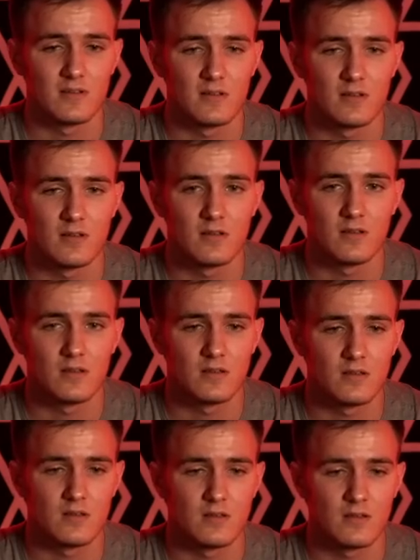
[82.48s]

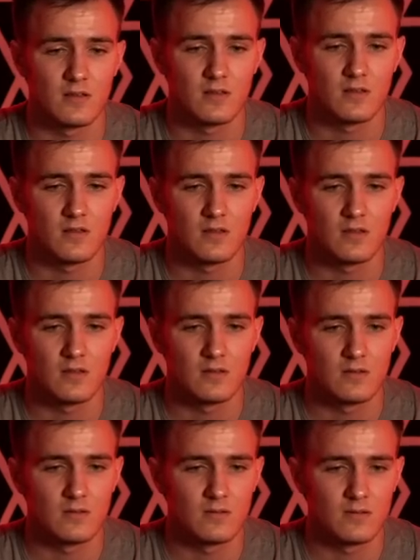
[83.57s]

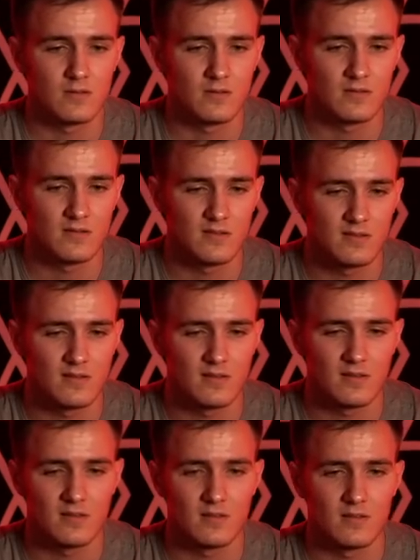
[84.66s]

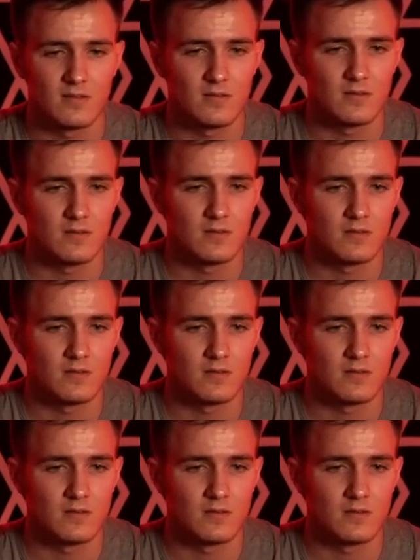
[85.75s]
No one is speaking in this clip.